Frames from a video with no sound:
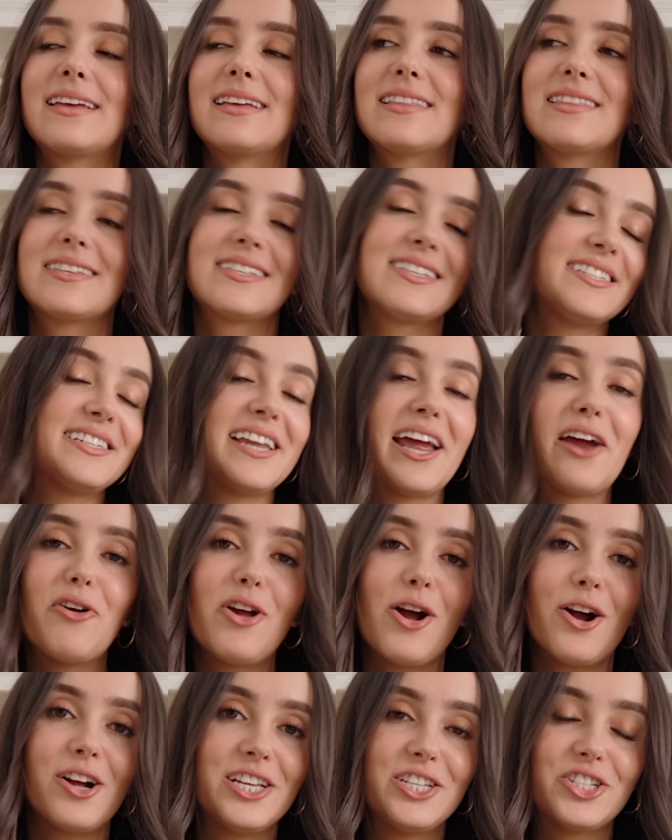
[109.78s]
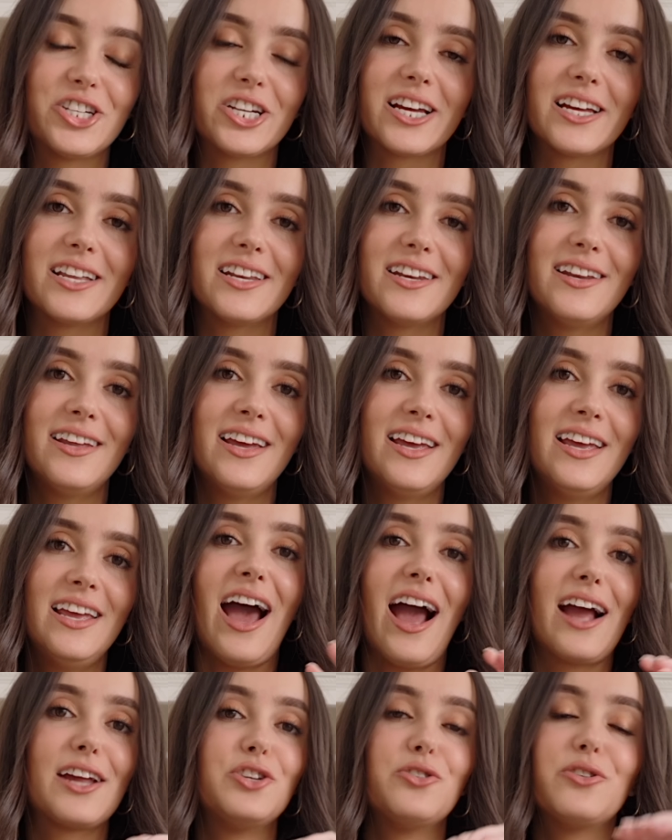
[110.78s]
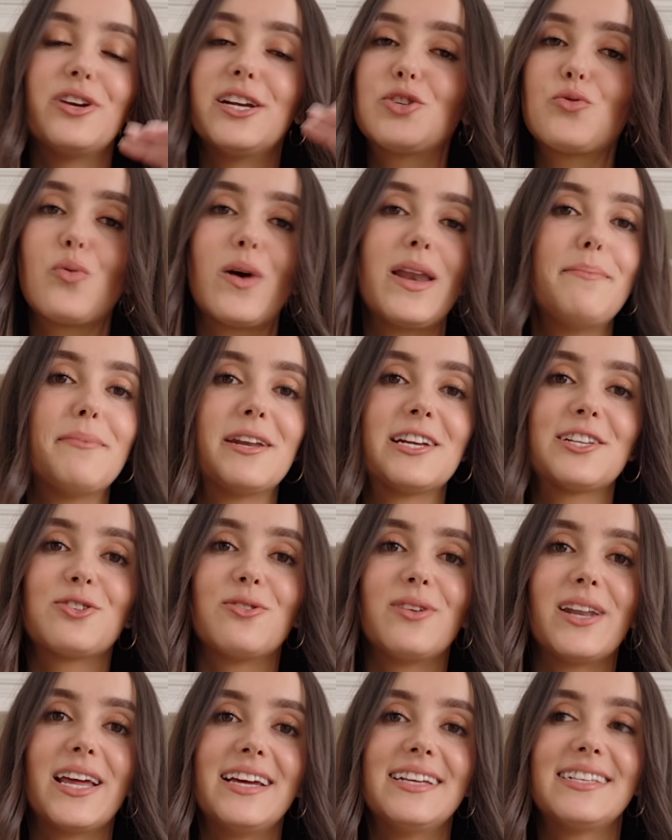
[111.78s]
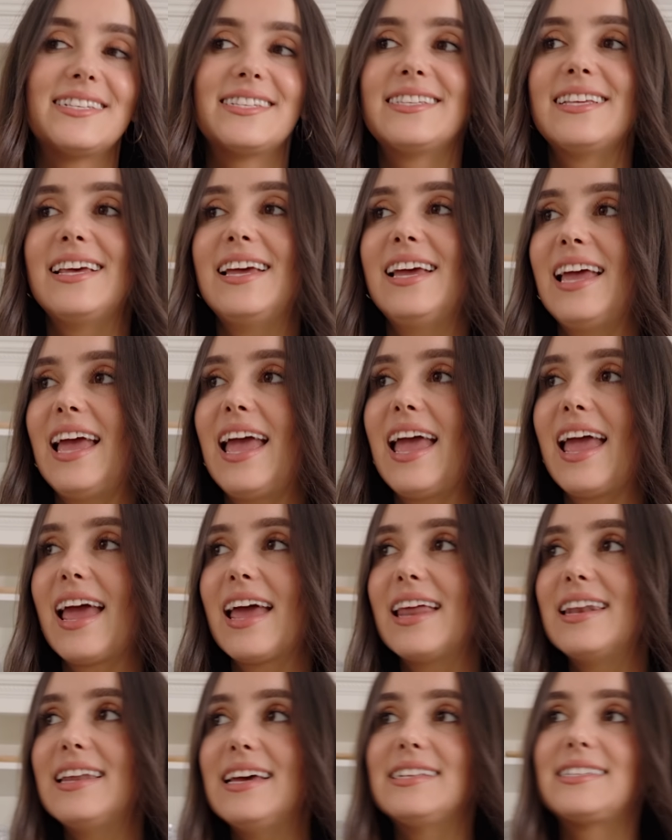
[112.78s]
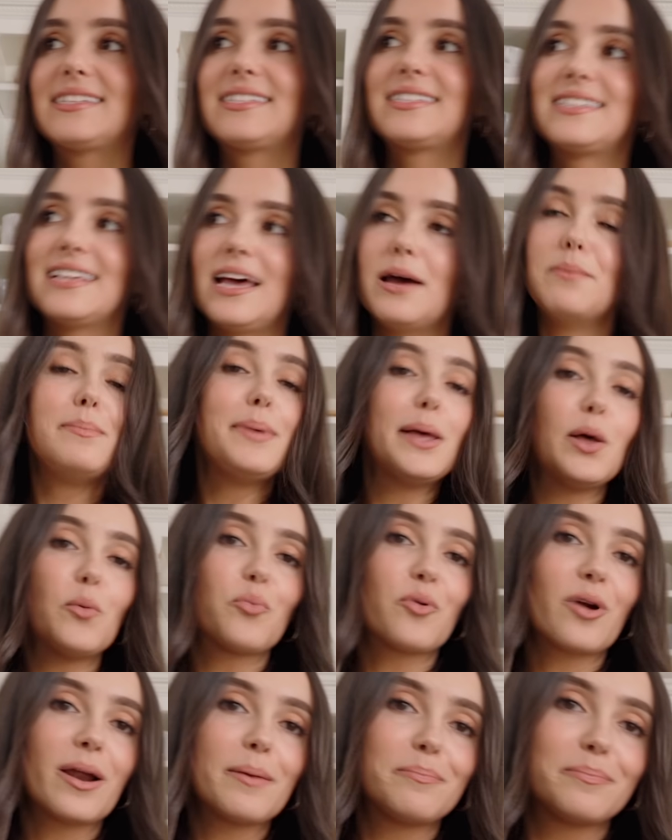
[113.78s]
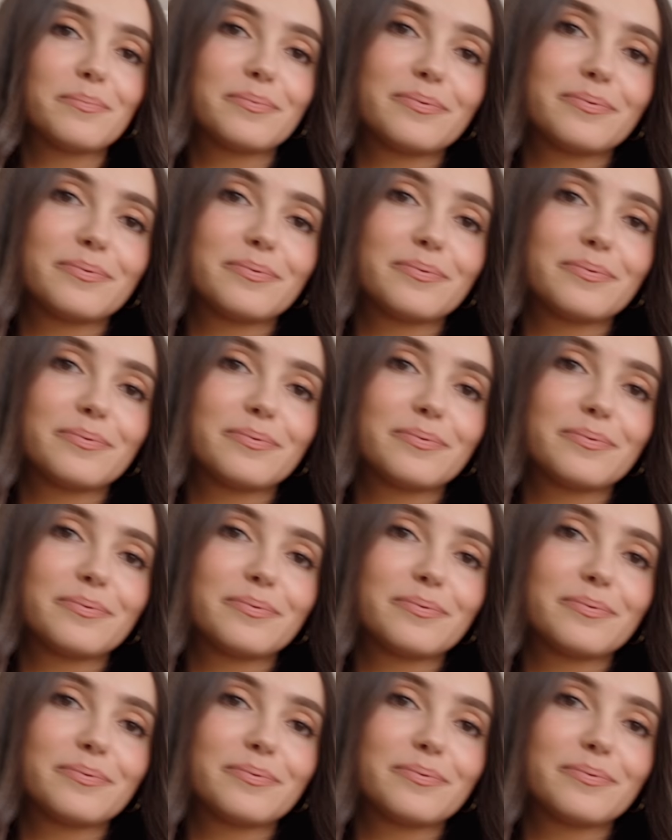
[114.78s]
This is teriyaki chicken. I can do it in 20 minutes or less, and it's a meal prep